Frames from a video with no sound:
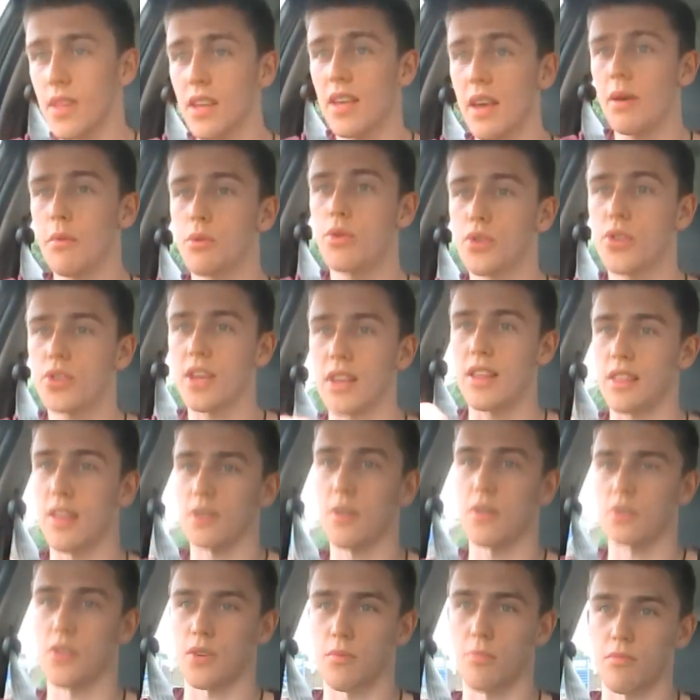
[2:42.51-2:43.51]
yeah, we'll see. They're
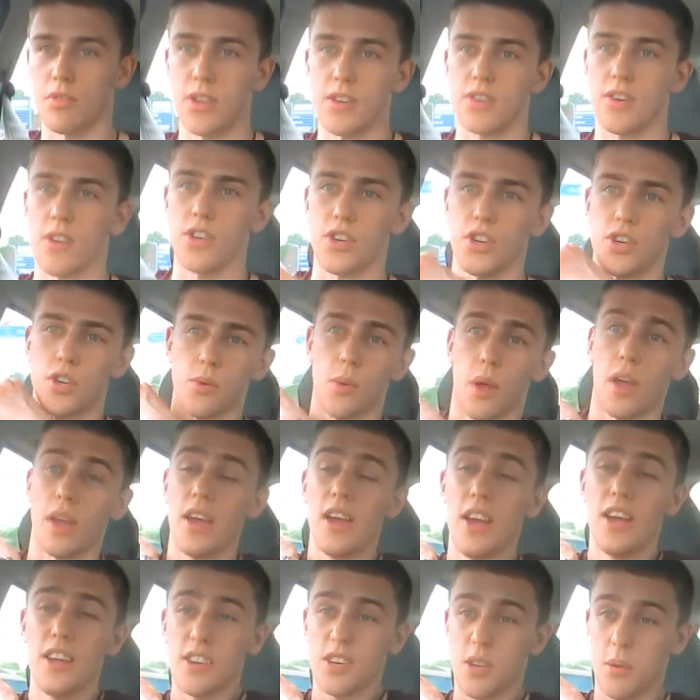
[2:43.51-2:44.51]
doing some research into it.
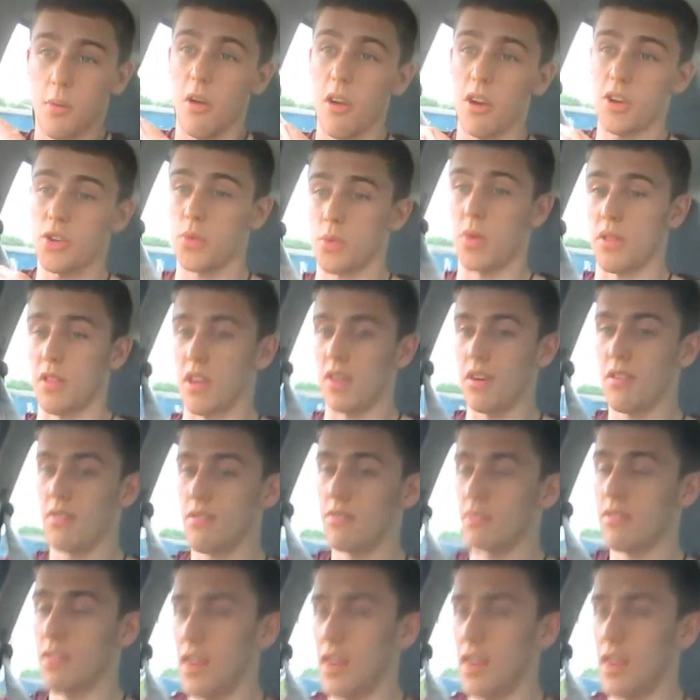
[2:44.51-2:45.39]
To be honest with you,